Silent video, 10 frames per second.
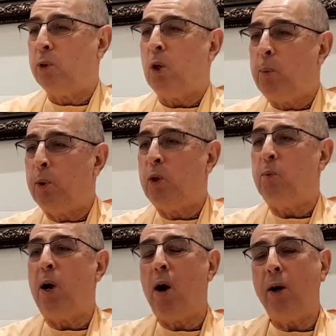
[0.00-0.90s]

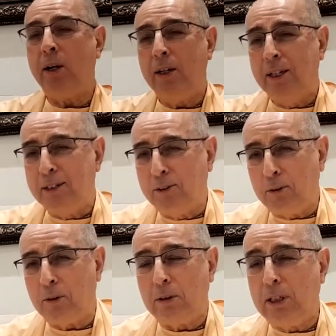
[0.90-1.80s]
Gopakumar
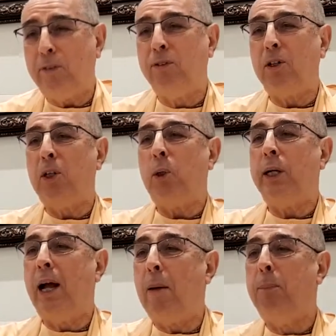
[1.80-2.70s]
to lift the
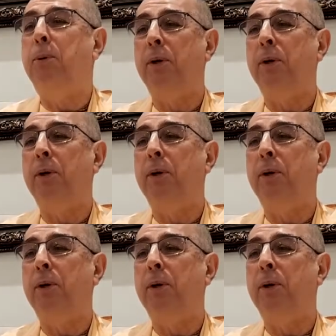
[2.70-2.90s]
Lord up,